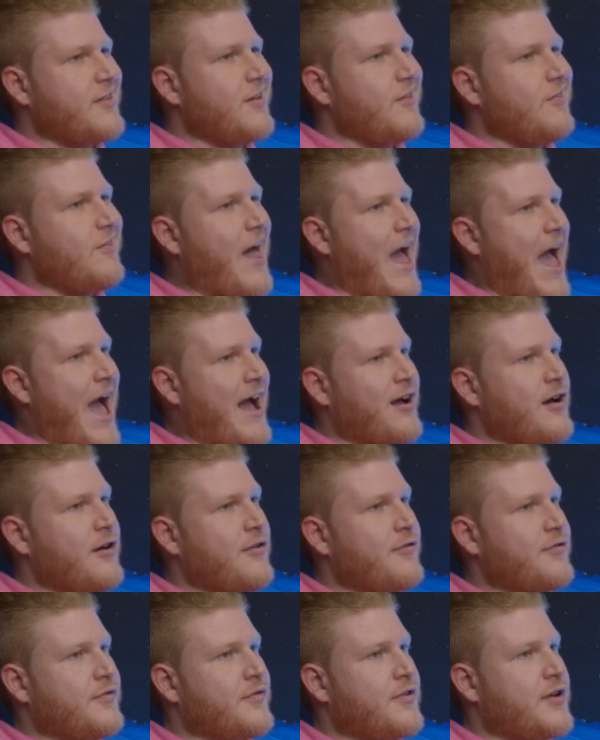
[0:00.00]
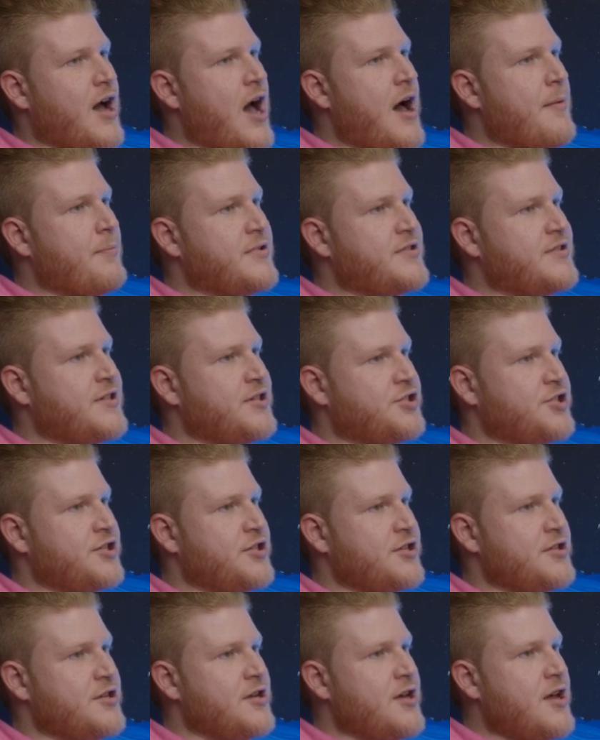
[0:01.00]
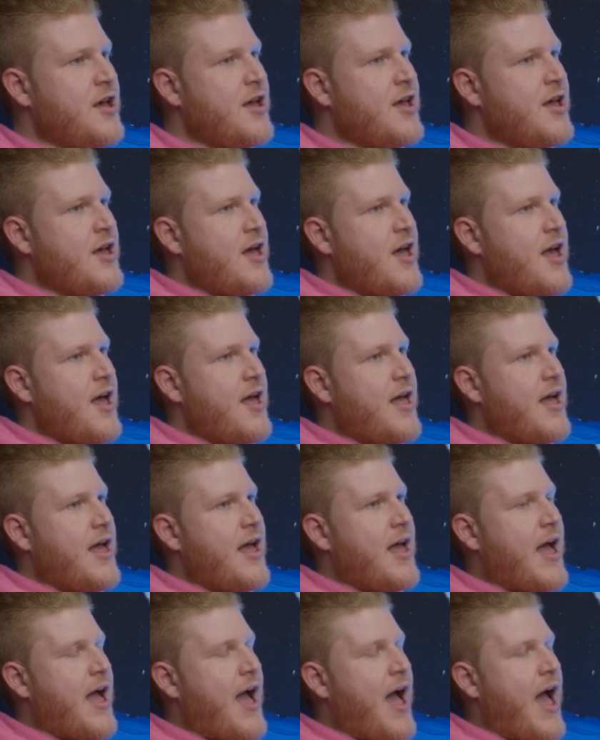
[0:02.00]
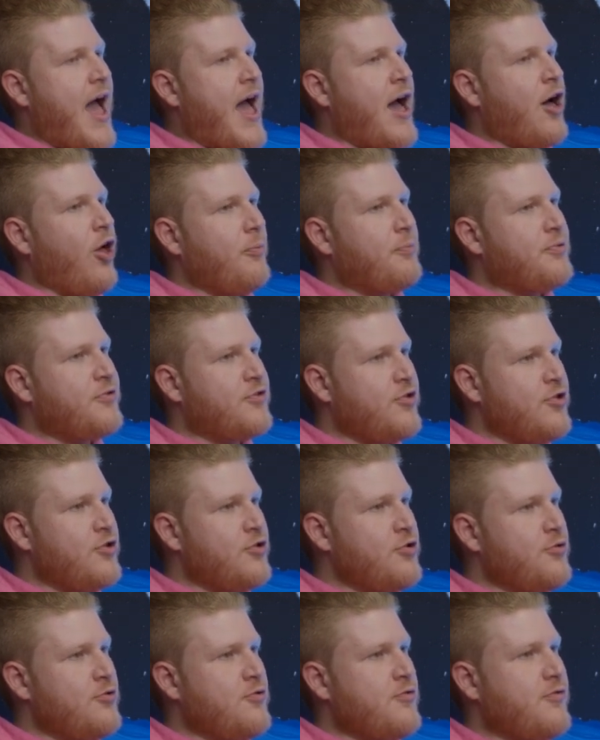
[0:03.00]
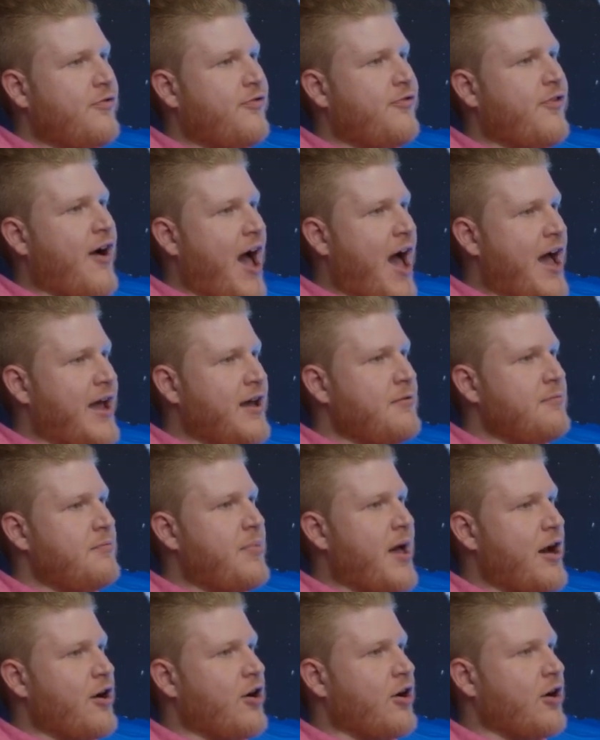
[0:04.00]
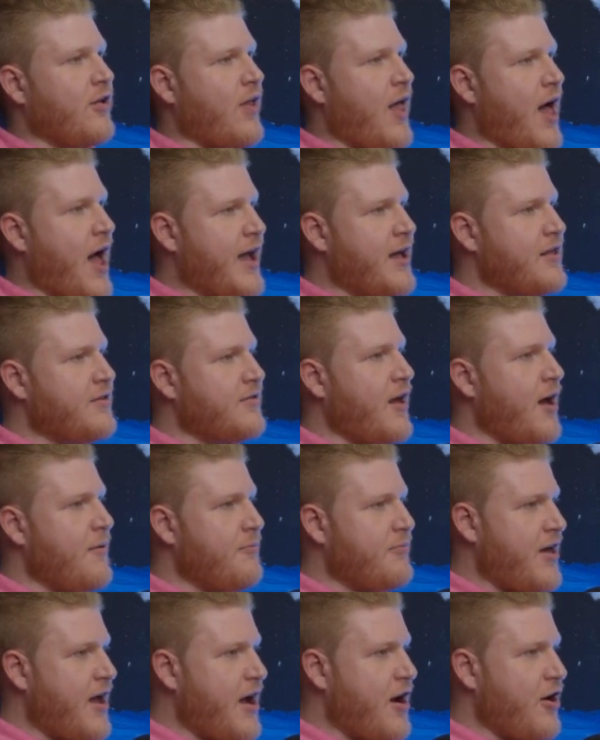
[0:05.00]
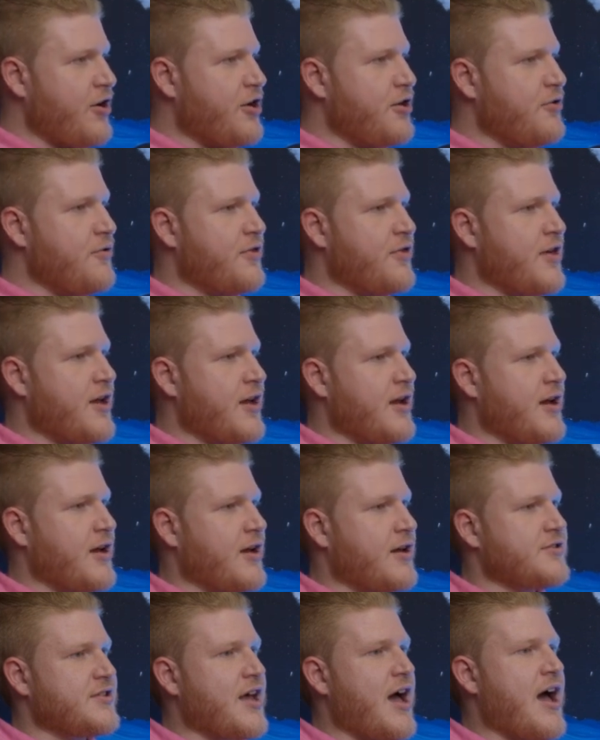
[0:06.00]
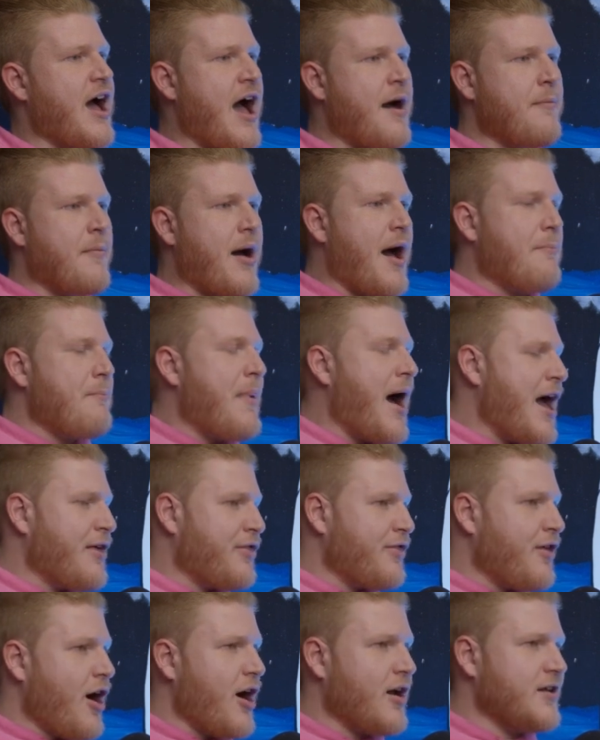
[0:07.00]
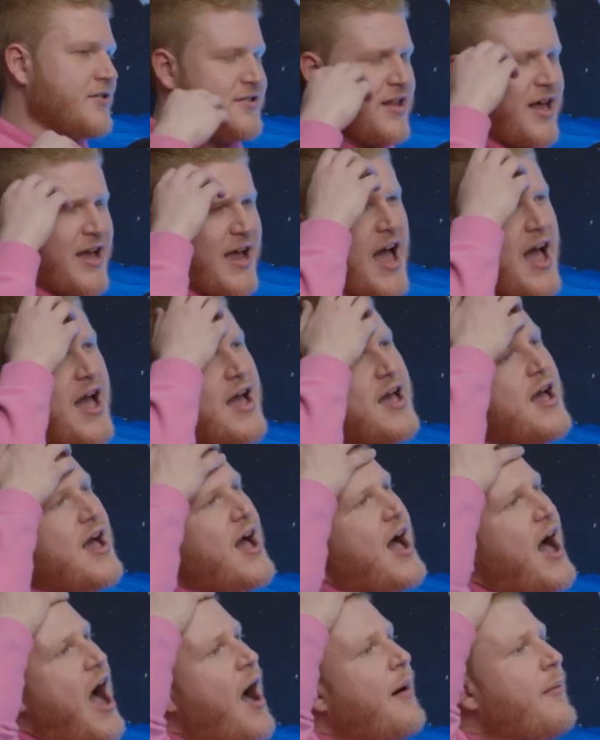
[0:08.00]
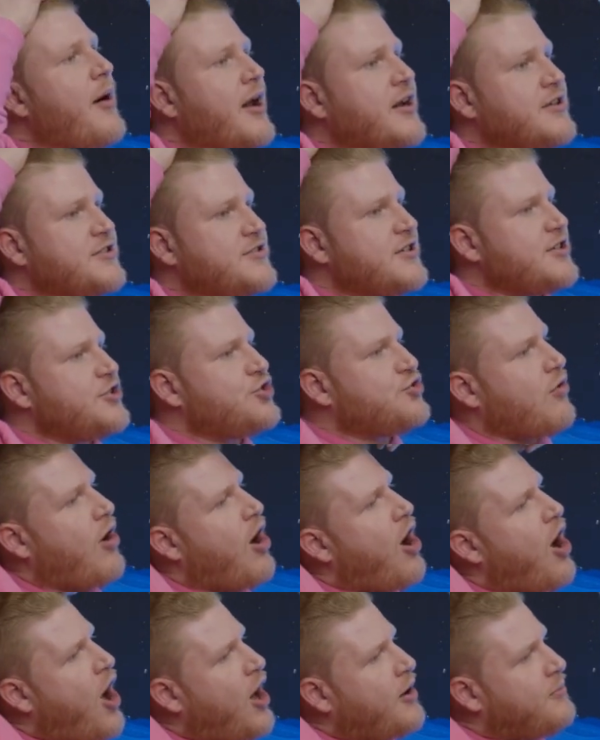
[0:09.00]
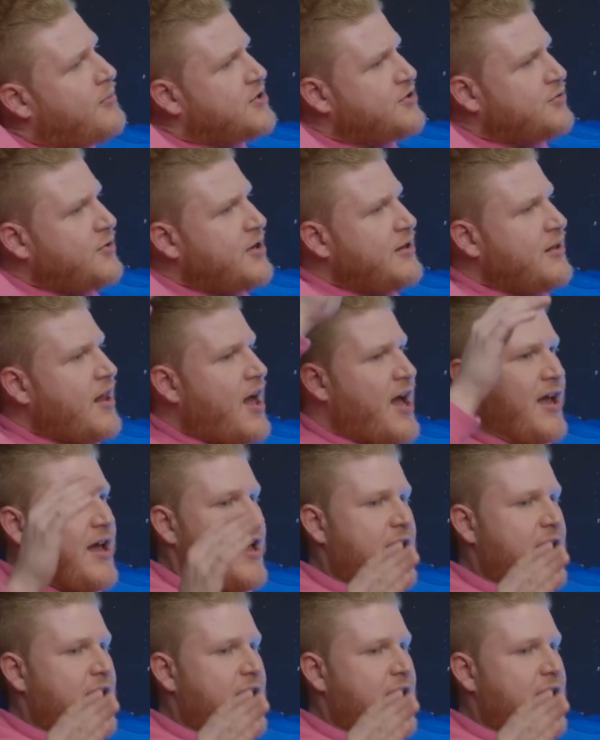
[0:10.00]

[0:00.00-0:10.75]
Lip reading: the lack of competition helps you find better clients up there, or do you think it? Because my thought is like I'm honestly drawn between like